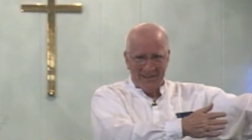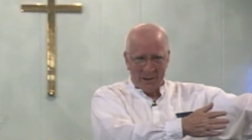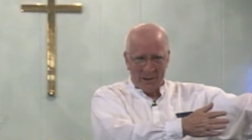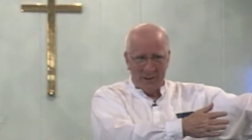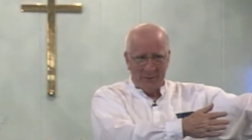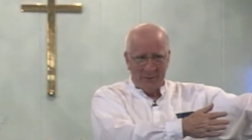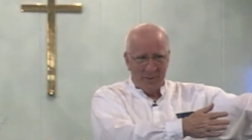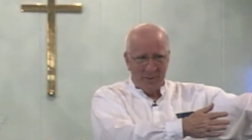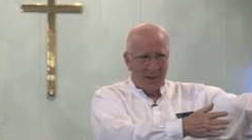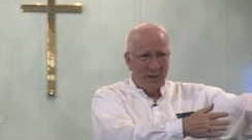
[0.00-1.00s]

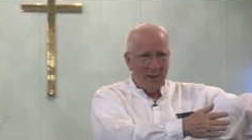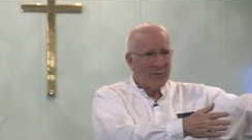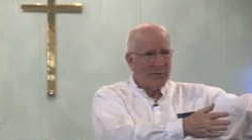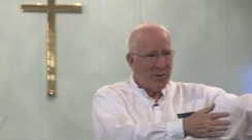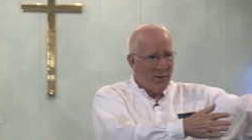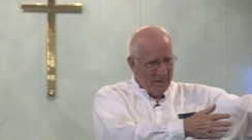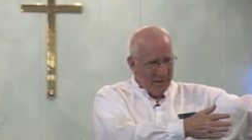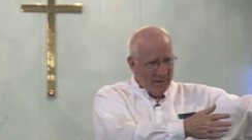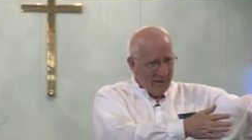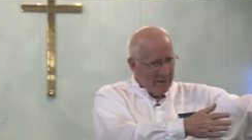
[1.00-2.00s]
65, 70 years
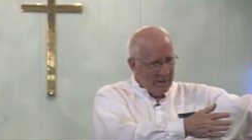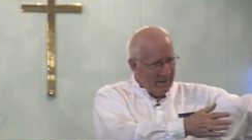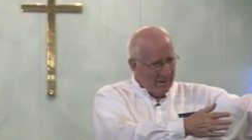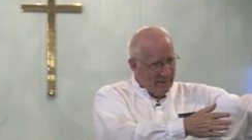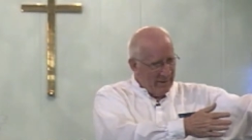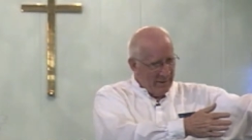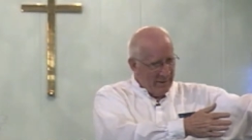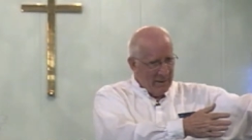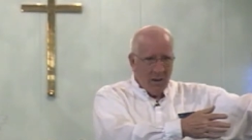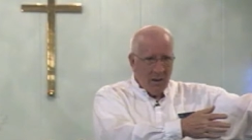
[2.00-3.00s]
ago.
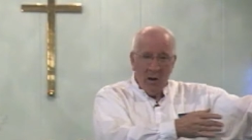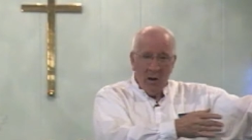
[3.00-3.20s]
No, it